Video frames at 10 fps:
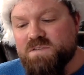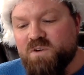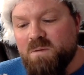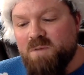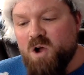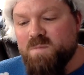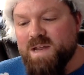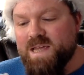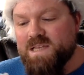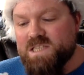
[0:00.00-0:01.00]
for a moment
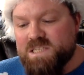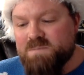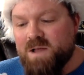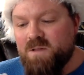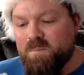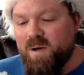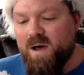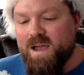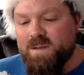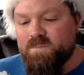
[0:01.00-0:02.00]
he could smell the
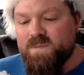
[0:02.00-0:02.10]
pine.